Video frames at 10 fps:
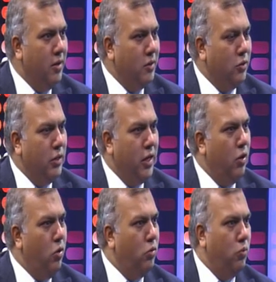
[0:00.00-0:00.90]
so they
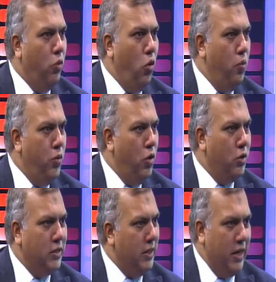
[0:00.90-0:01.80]
cannot go beyond
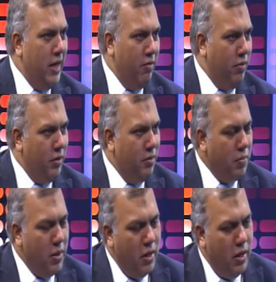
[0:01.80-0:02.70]
certain level.
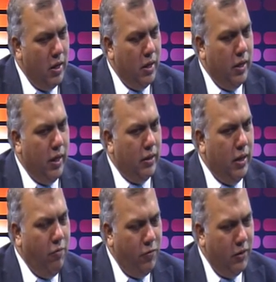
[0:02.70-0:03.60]
Yeah. And
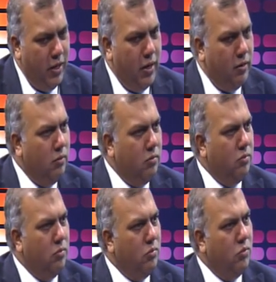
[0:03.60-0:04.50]
after that,
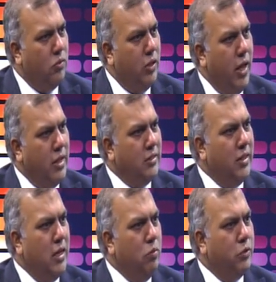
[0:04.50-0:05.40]
there isn't
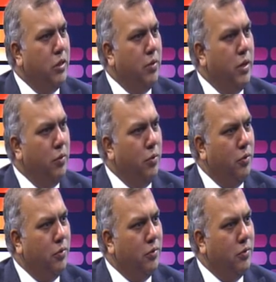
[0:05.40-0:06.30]
any Muslim anymore,
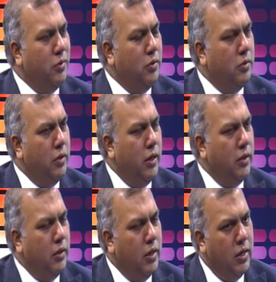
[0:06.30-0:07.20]

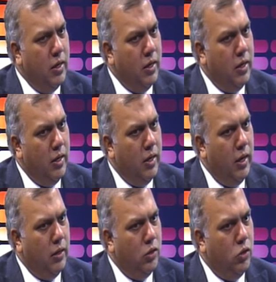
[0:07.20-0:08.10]
and
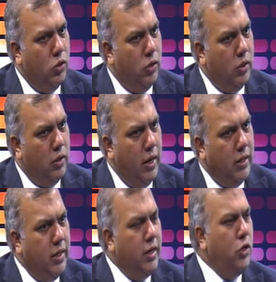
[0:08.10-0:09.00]
and
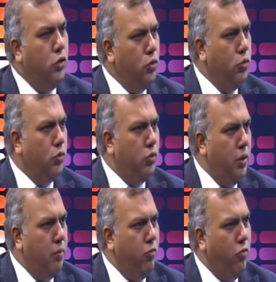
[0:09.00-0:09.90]
1982 they
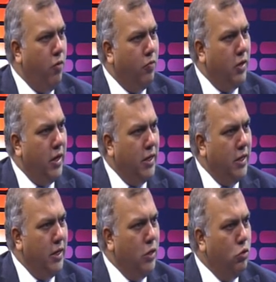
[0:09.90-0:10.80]
drafted
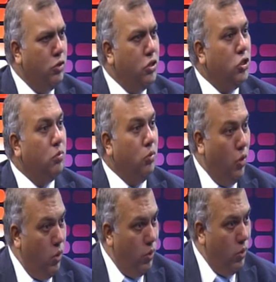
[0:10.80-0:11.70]
1982 citizenship
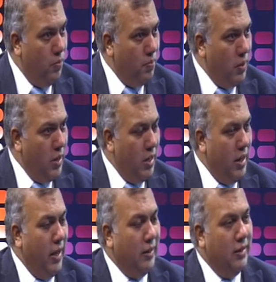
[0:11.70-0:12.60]
law. Mm -hmm
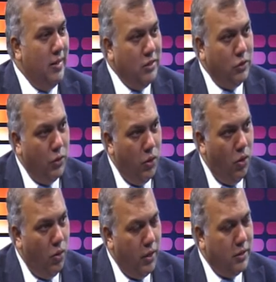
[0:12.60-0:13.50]
and this
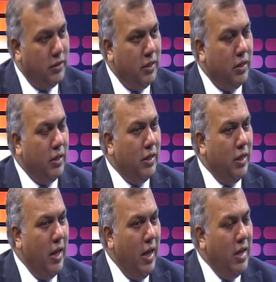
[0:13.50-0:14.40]
law is an
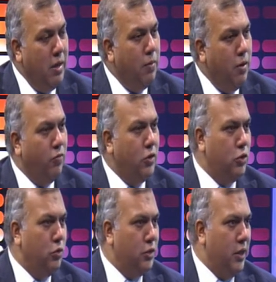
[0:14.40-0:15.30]
enabler of the
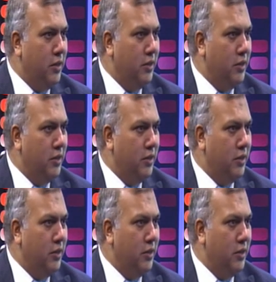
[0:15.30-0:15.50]
genocide.